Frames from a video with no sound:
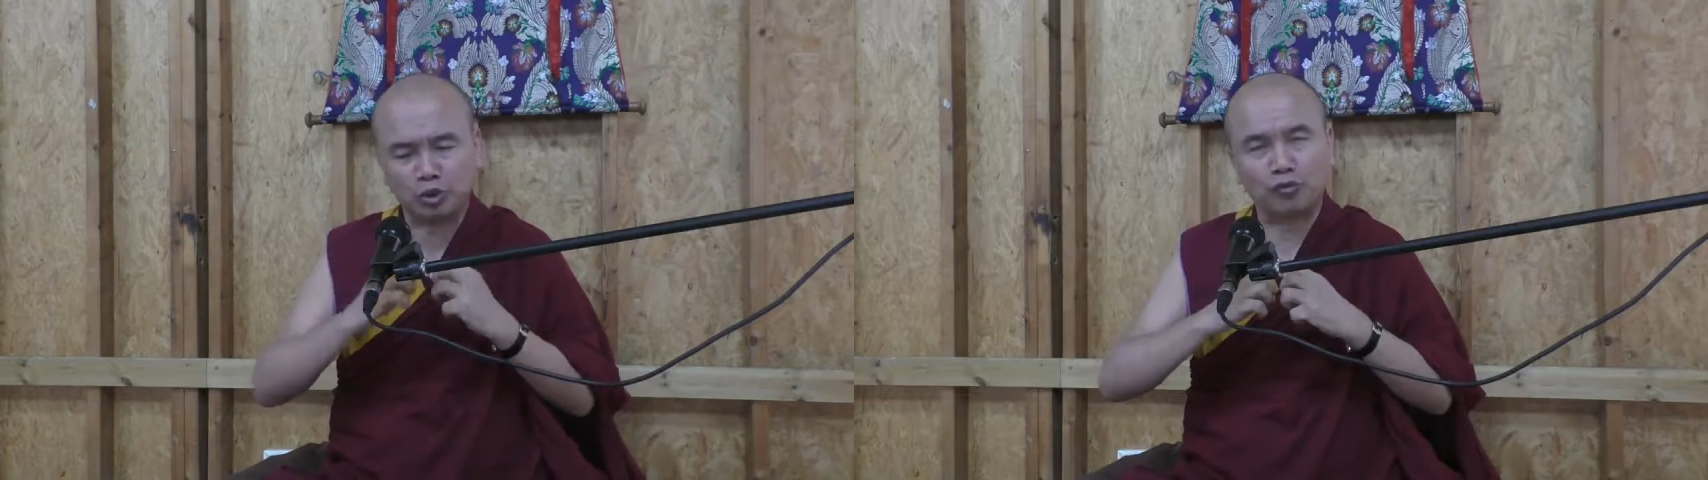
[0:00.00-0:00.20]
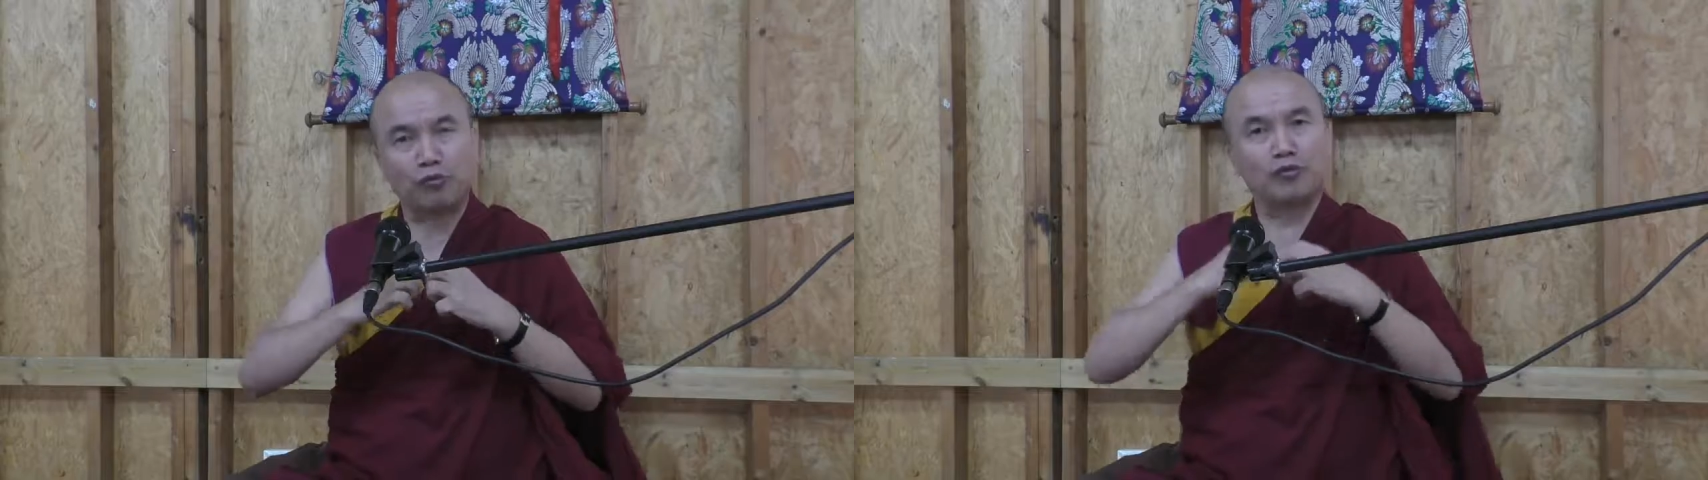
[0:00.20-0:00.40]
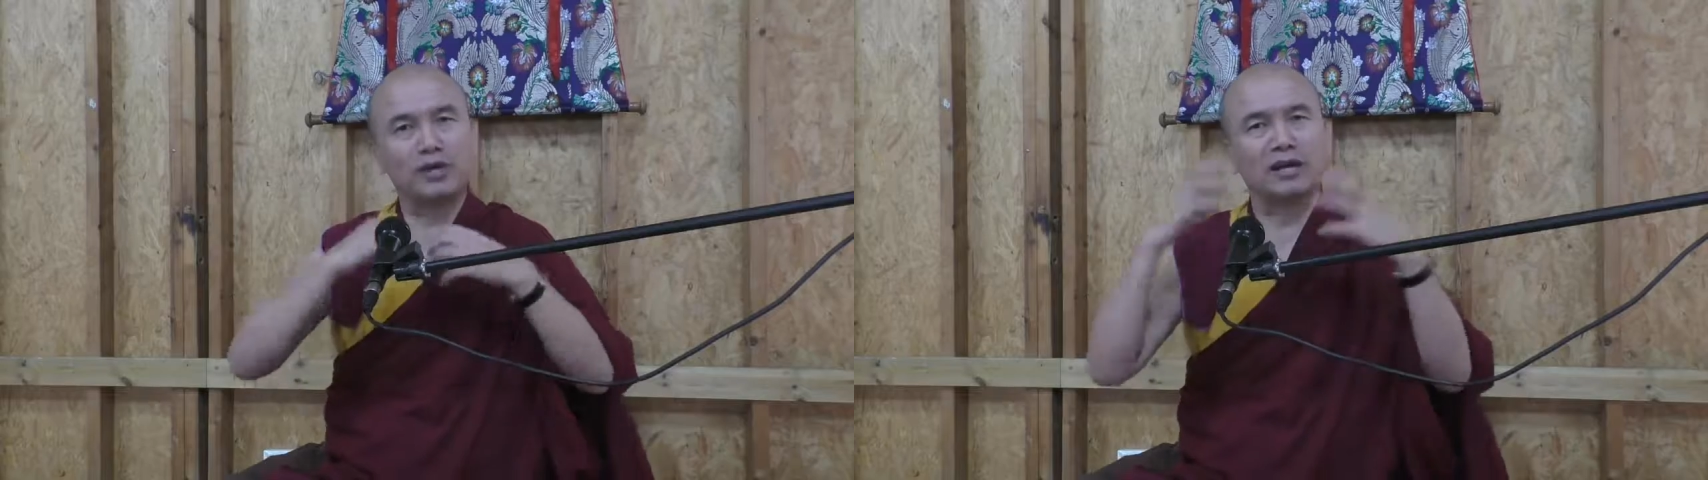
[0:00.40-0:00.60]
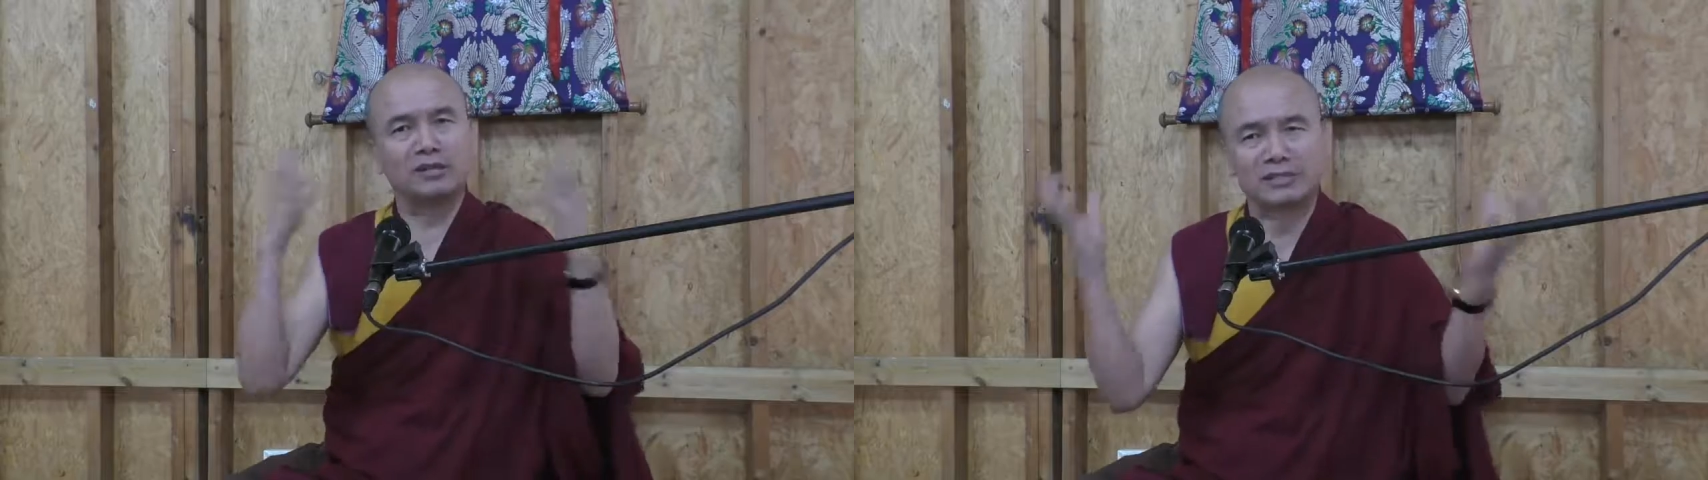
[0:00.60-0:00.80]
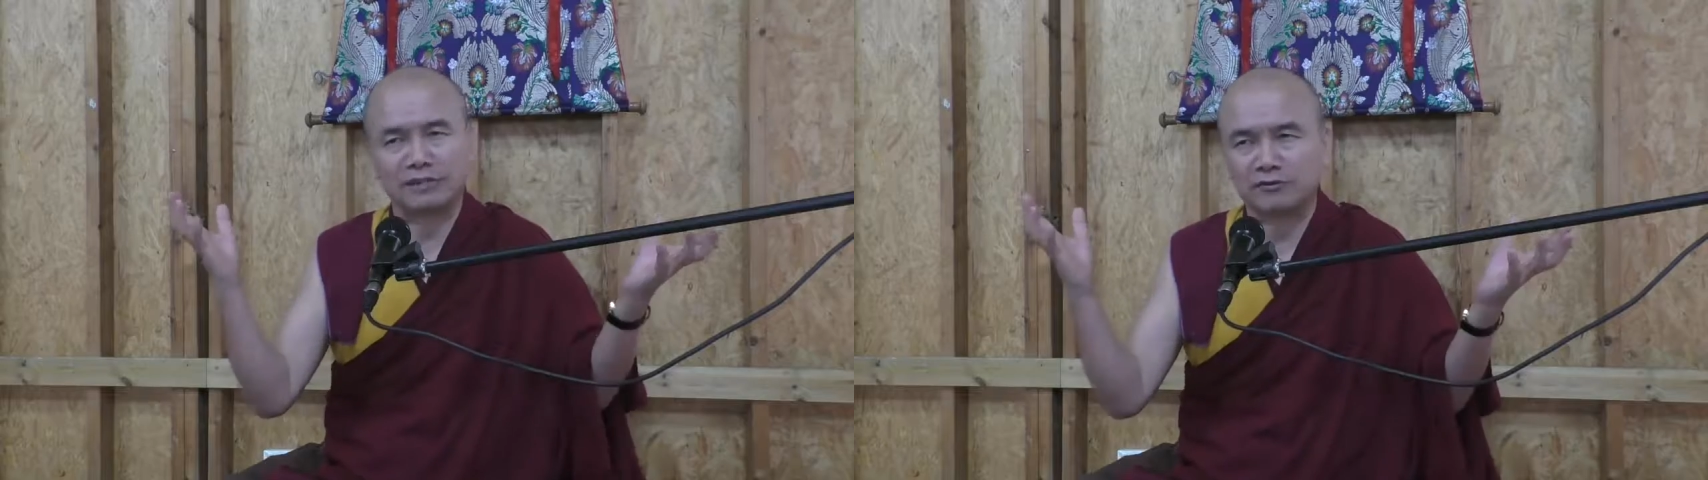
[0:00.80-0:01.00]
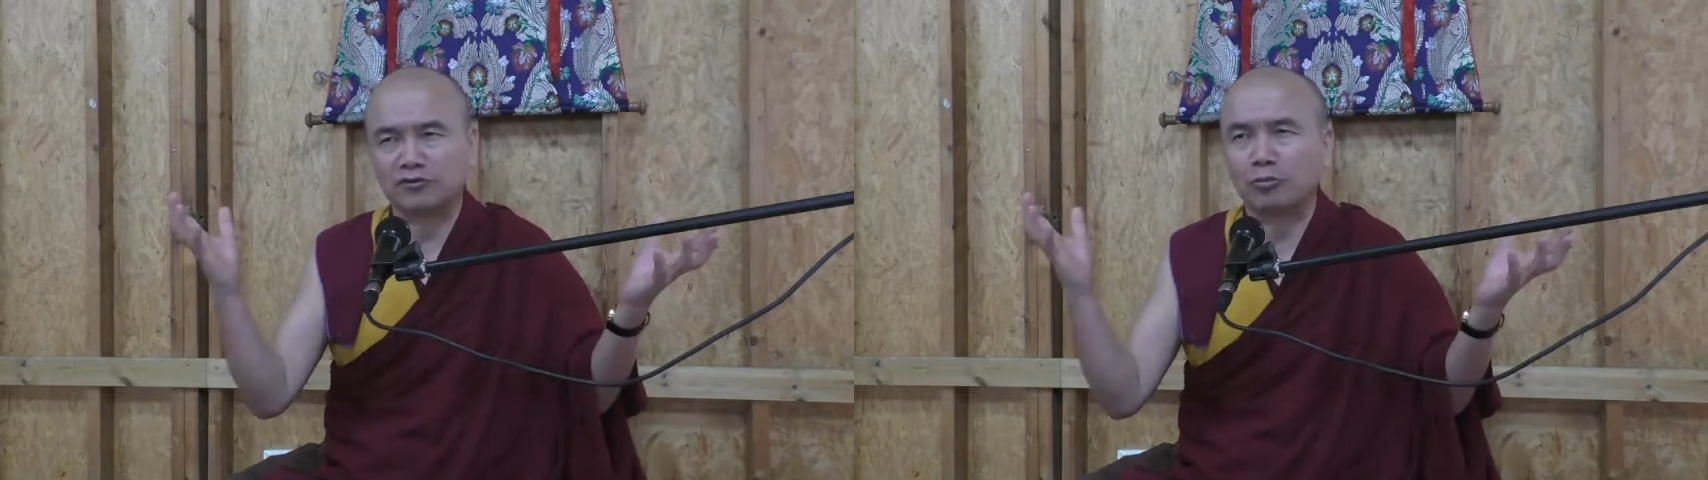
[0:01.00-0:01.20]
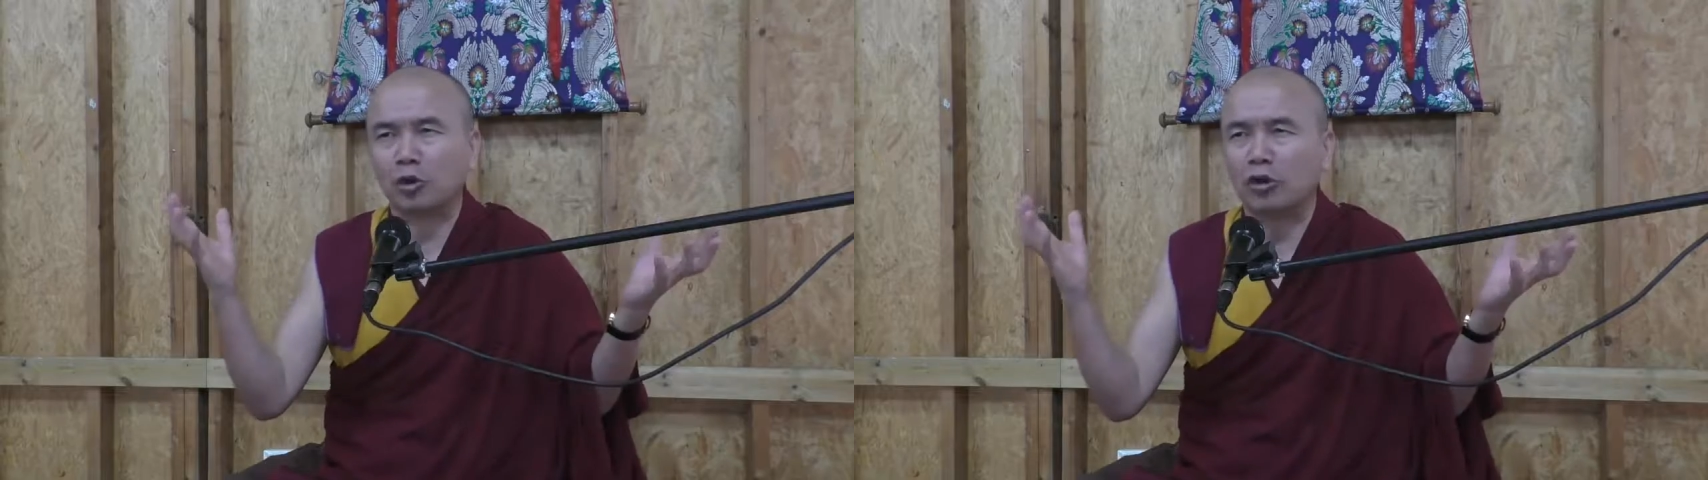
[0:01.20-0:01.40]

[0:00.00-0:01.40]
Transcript: to free ourselves from